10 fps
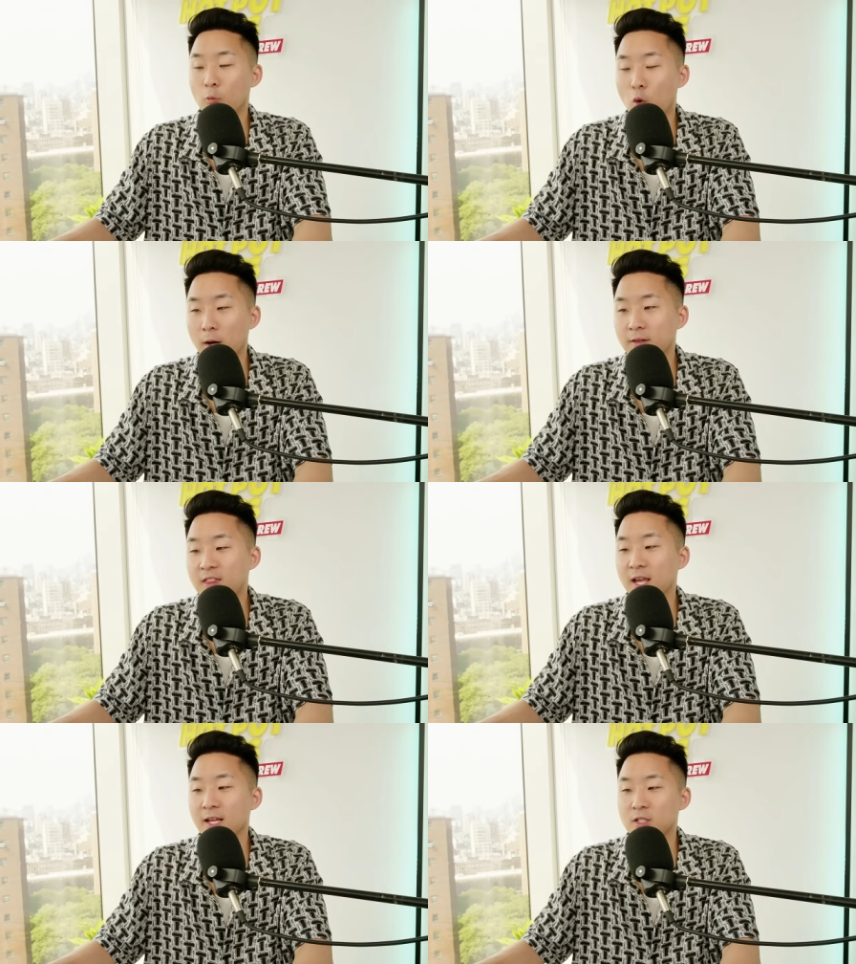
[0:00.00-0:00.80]
One
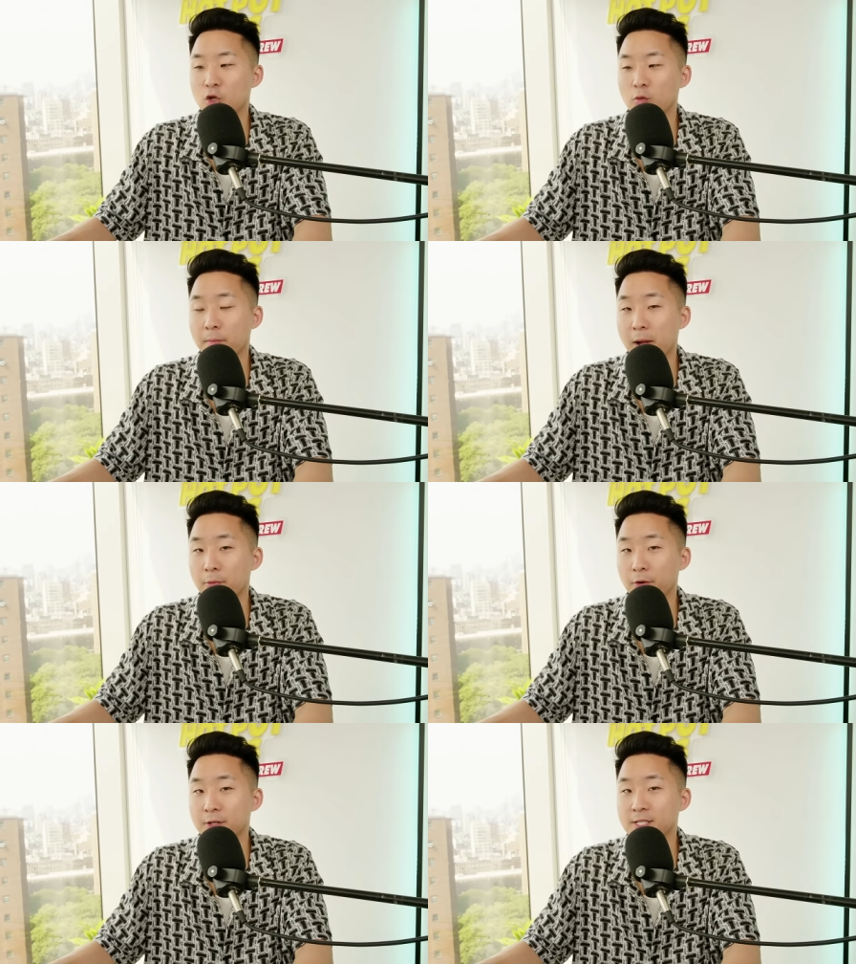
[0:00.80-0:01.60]
thing to
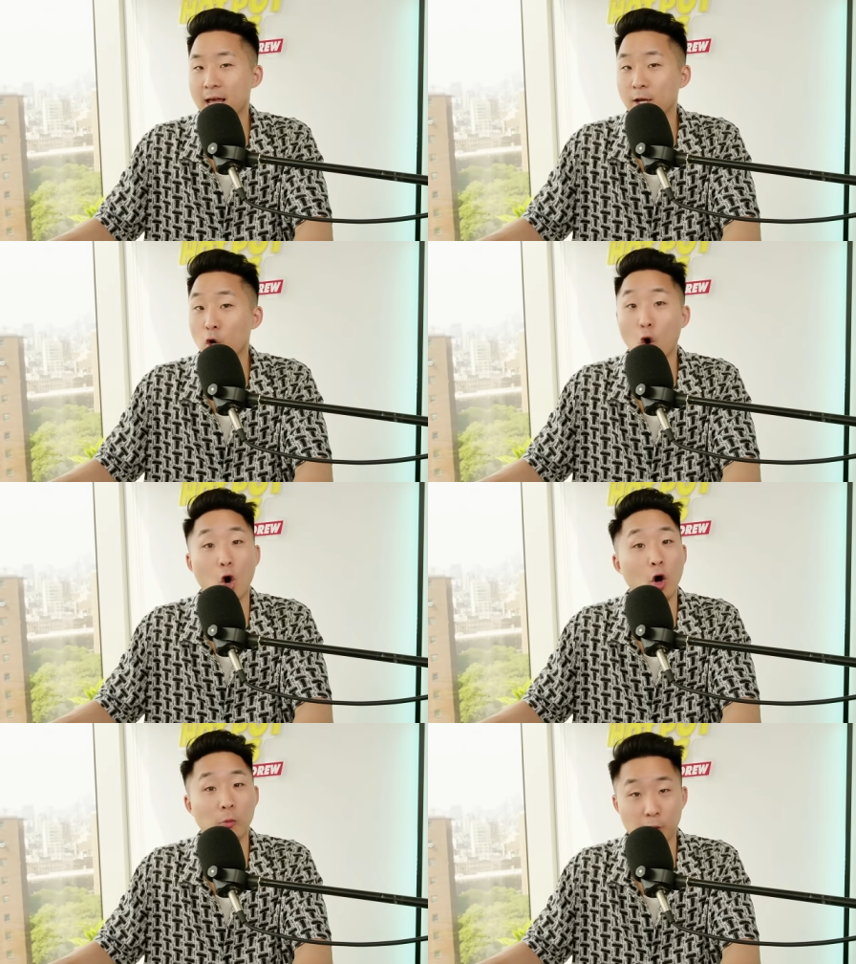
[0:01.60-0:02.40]
remember is that
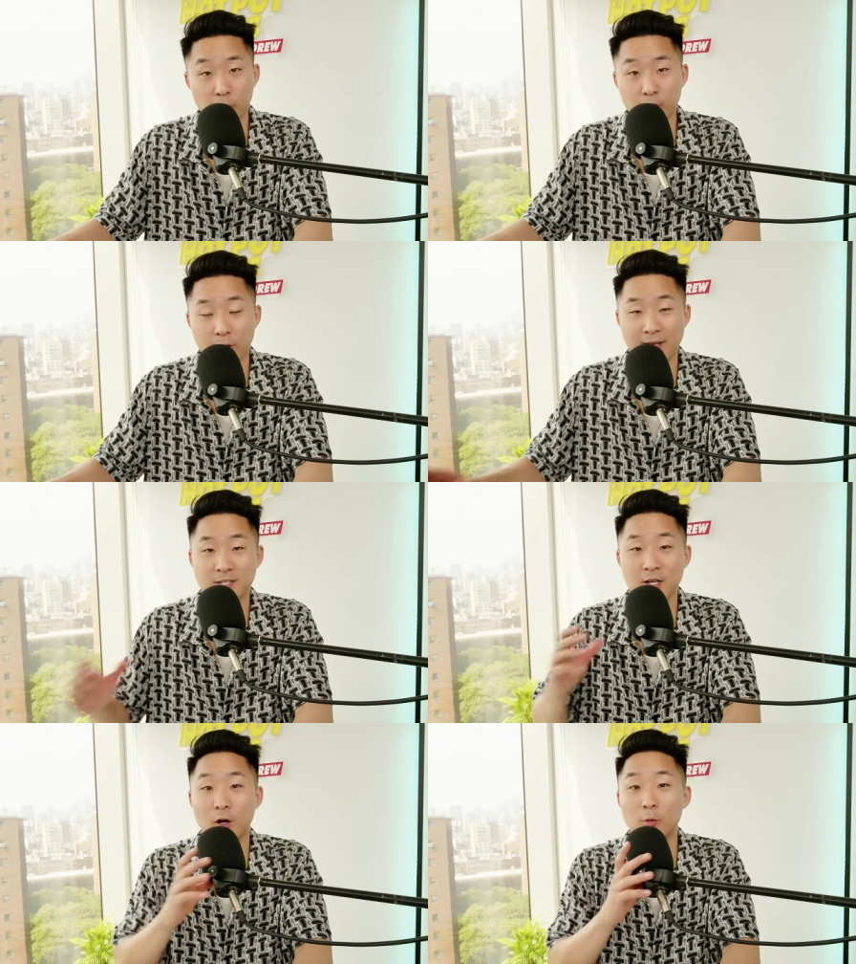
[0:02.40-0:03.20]
all birth
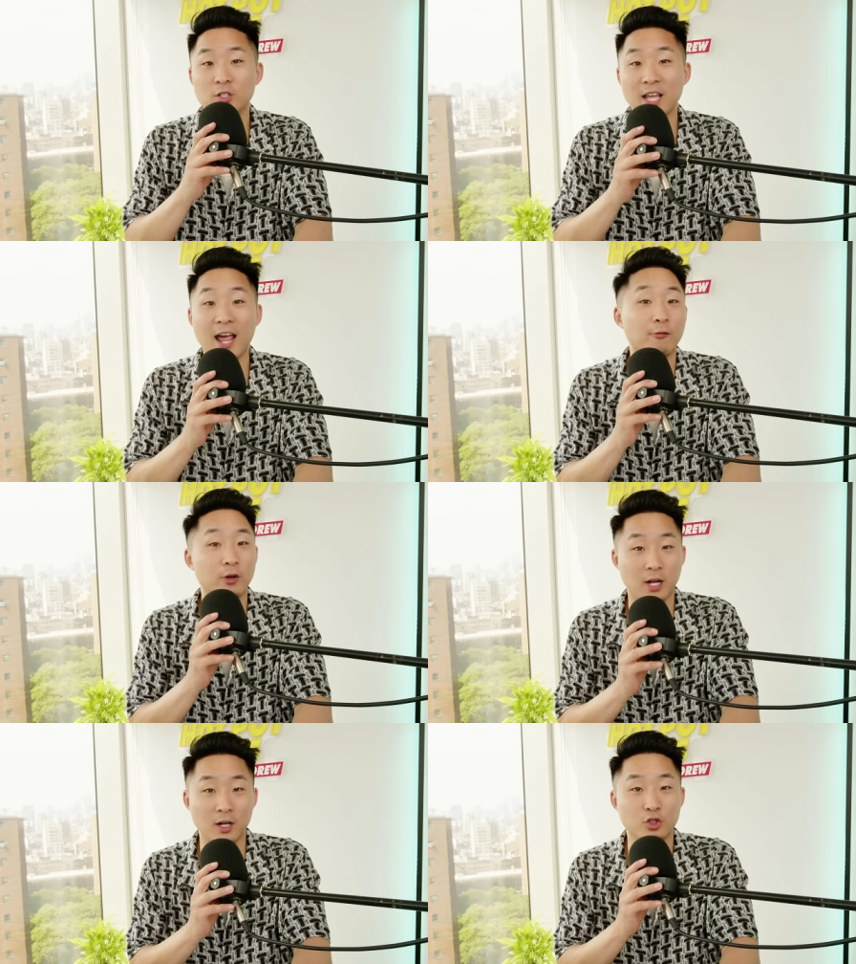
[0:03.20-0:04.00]
rates in almost
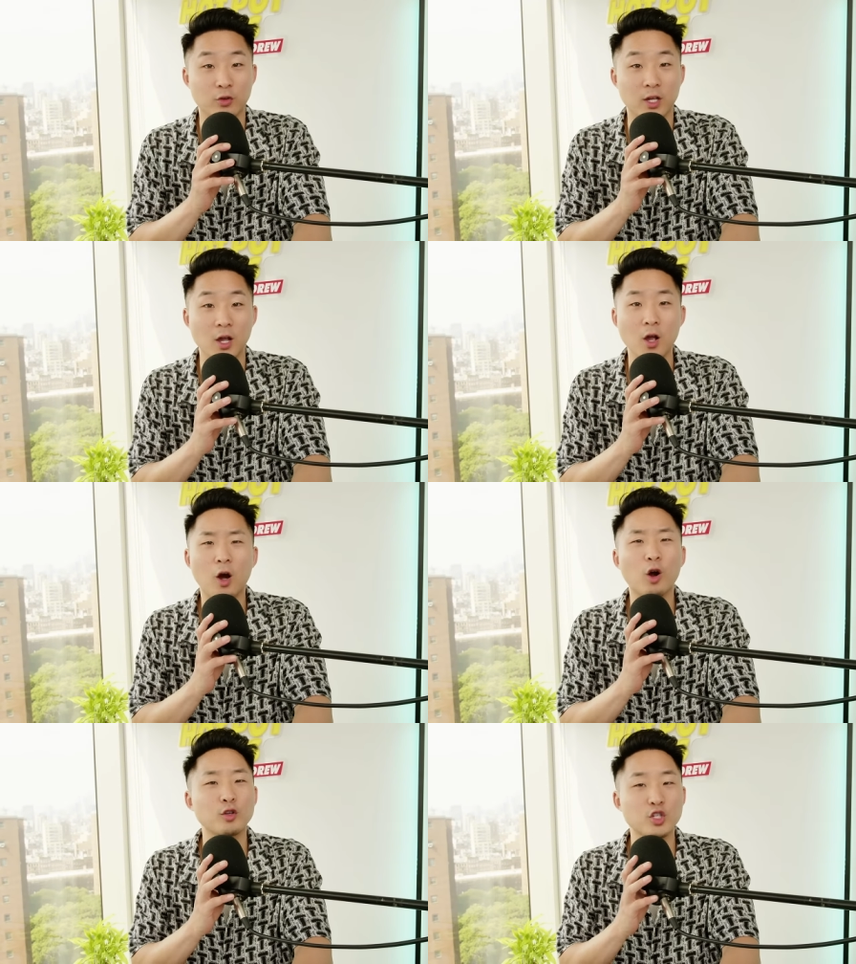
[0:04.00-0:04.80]
every country
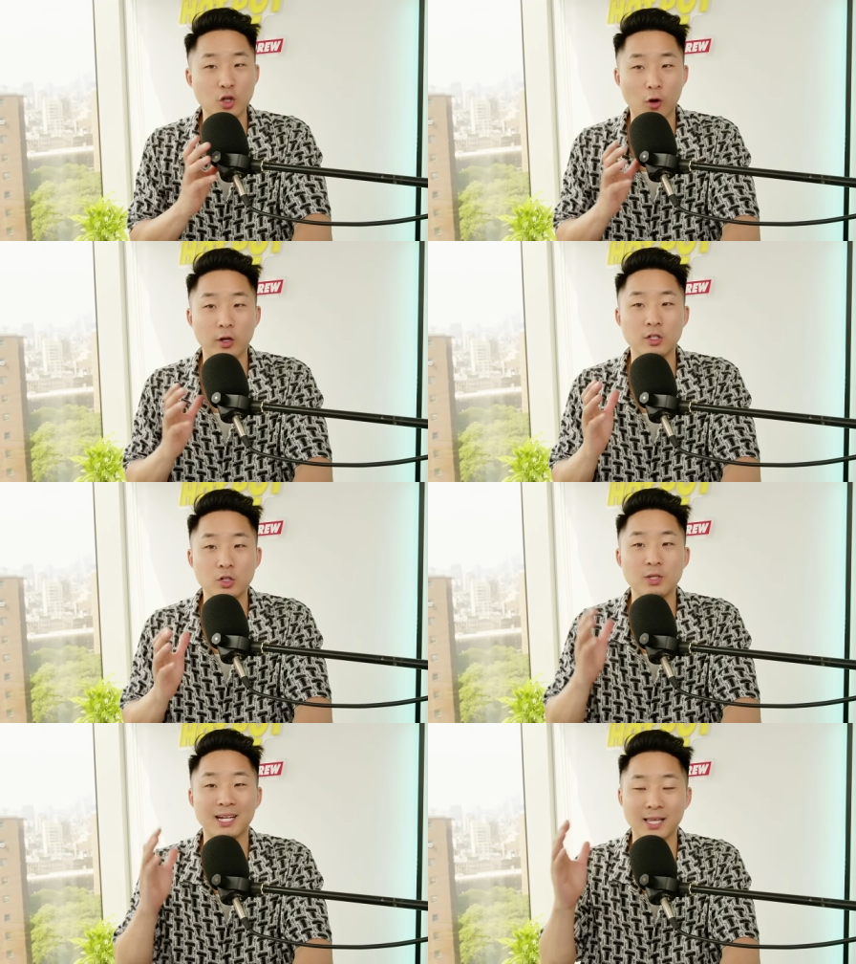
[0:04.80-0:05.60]
are starting
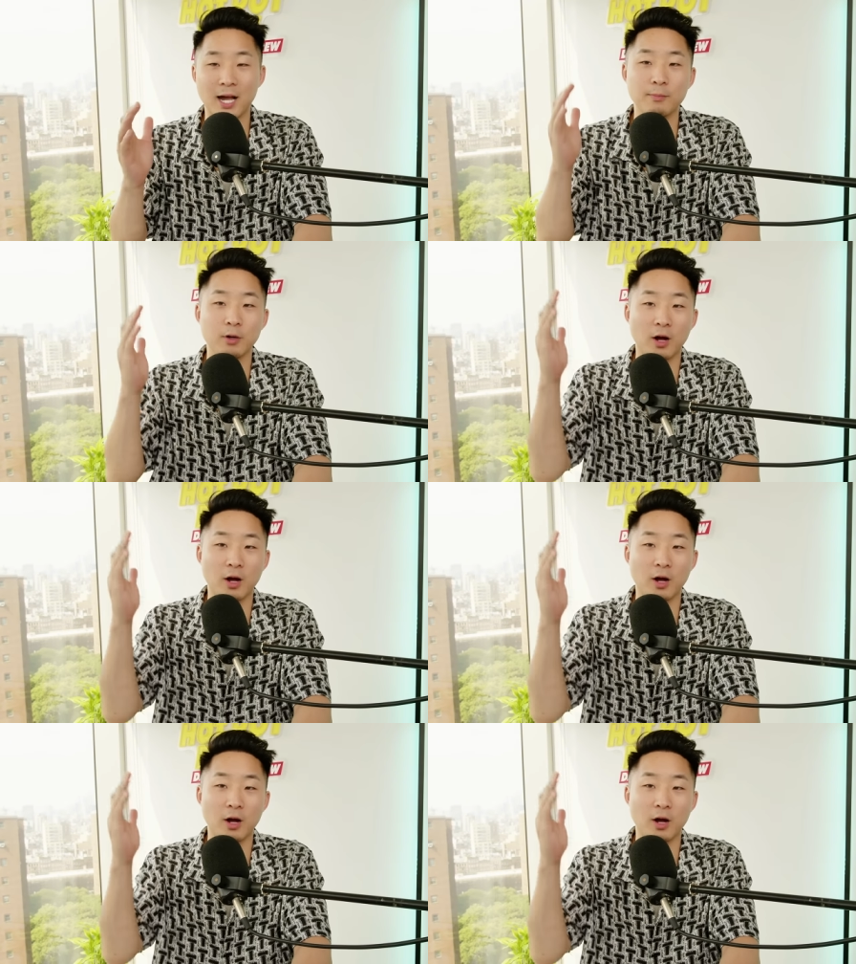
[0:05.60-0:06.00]
to decline,